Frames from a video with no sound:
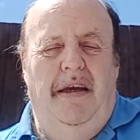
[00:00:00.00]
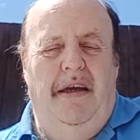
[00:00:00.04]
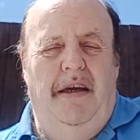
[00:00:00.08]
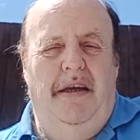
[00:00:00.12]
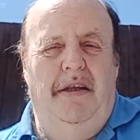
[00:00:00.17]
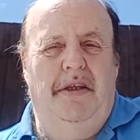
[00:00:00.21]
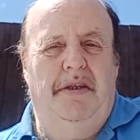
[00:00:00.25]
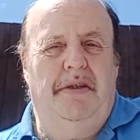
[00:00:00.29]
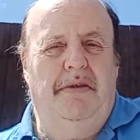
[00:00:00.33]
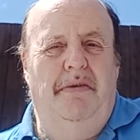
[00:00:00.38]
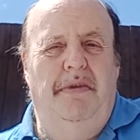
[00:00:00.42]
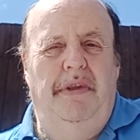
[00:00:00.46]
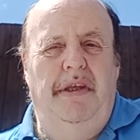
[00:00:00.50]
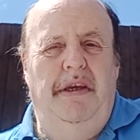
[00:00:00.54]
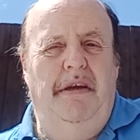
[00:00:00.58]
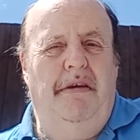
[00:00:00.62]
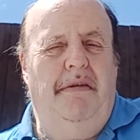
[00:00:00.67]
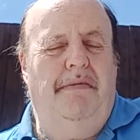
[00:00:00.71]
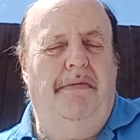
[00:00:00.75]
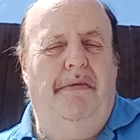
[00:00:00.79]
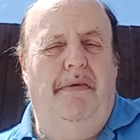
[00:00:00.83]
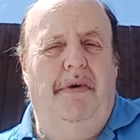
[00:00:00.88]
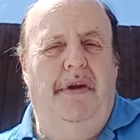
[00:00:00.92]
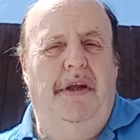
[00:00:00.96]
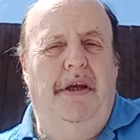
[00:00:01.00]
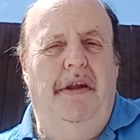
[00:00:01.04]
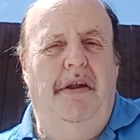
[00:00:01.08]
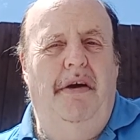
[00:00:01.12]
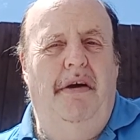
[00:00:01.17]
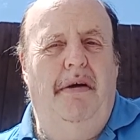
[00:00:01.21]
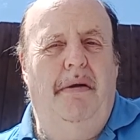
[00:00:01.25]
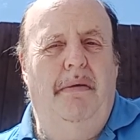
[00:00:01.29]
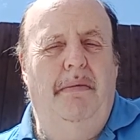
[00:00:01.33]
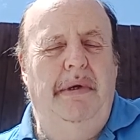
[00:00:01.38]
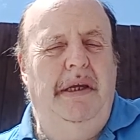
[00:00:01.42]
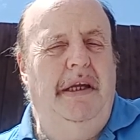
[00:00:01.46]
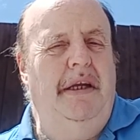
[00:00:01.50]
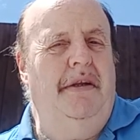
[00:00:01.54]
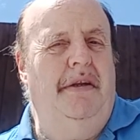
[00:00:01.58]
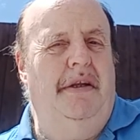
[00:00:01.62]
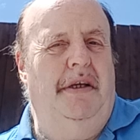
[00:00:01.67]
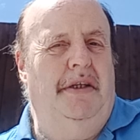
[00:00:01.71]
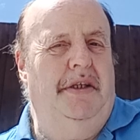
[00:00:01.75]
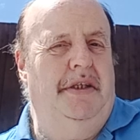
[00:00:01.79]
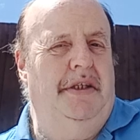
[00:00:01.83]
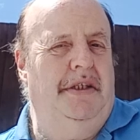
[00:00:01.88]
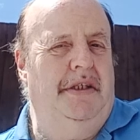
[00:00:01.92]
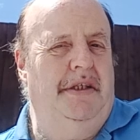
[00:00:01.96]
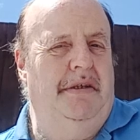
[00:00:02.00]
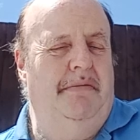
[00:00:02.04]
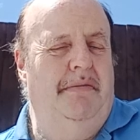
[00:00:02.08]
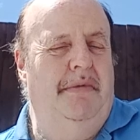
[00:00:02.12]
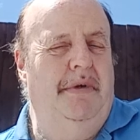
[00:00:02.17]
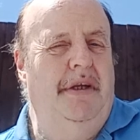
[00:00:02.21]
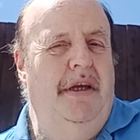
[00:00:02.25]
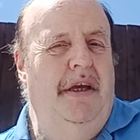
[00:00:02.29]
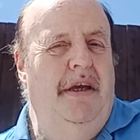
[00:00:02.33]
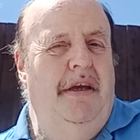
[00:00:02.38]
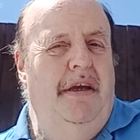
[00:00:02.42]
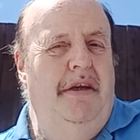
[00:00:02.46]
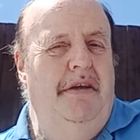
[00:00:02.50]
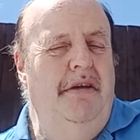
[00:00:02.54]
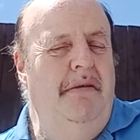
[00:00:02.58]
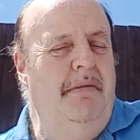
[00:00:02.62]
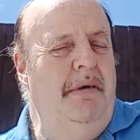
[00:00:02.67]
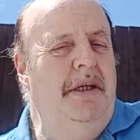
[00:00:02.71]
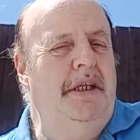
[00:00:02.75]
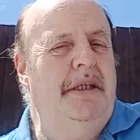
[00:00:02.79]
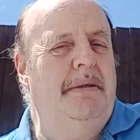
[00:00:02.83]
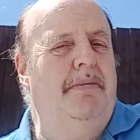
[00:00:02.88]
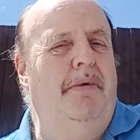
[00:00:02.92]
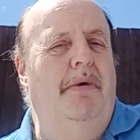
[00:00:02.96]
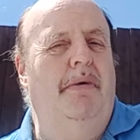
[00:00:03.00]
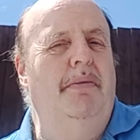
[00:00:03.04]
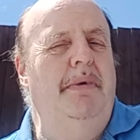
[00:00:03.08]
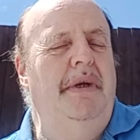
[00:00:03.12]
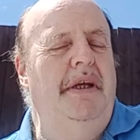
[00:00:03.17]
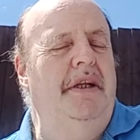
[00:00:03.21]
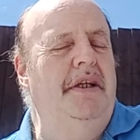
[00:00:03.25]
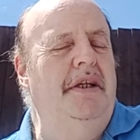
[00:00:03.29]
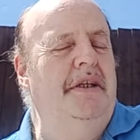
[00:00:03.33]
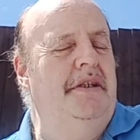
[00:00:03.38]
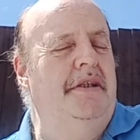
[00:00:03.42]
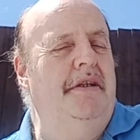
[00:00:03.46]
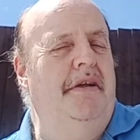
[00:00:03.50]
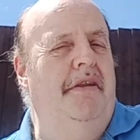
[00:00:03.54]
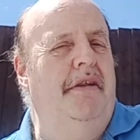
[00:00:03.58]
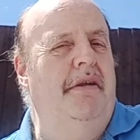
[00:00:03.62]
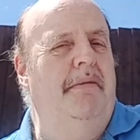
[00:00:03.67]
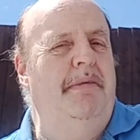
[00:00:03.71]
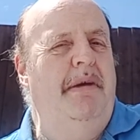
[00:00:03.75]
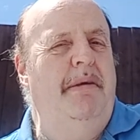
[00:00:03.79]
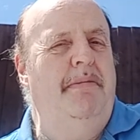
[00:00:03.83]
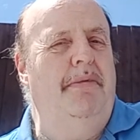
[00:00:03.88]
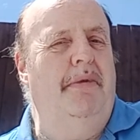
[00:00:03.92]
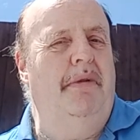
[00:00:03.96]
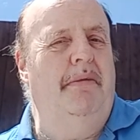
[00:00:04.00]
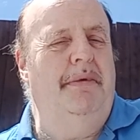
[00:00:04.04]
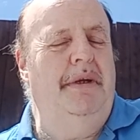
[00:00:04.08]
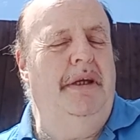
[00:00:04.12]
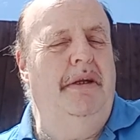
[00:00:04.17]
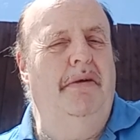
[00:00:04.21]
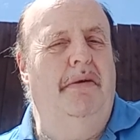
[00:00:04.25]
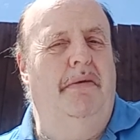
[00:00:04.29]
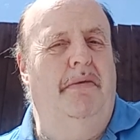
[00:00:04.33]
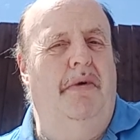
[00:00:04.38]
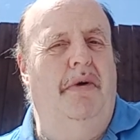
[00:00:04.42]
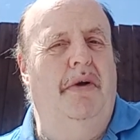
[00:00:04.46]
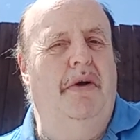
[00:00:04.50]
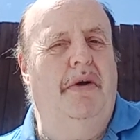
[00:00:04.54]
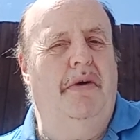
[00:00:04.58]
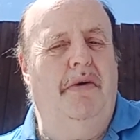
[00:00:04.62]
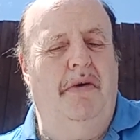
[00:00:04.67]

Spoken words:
And so therefore, in our weakness, you might spot weakness in other people, but you know what?